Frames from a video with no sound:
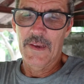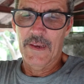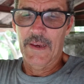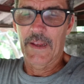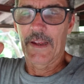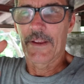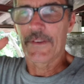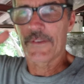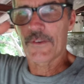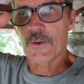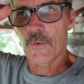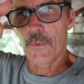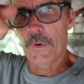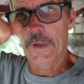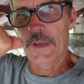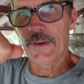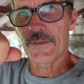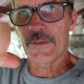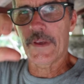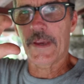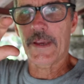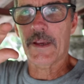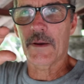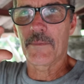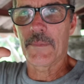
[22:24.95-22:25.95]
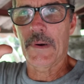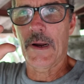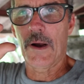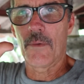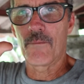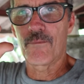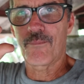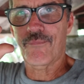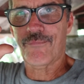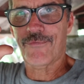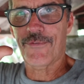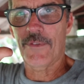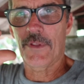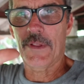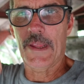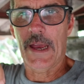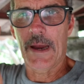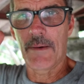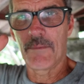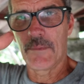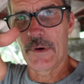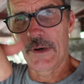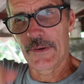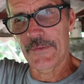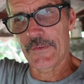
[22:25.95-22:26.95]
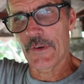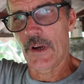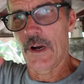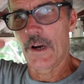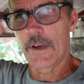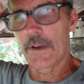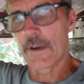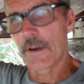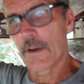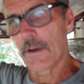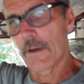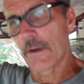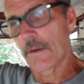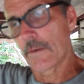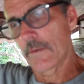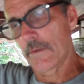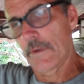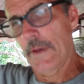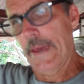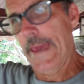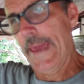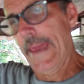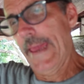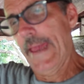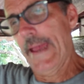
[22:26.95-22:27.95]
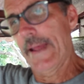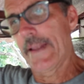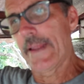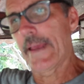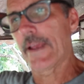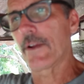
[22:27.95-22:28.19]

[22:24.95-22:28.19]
And I squeezed like about that much on her hand.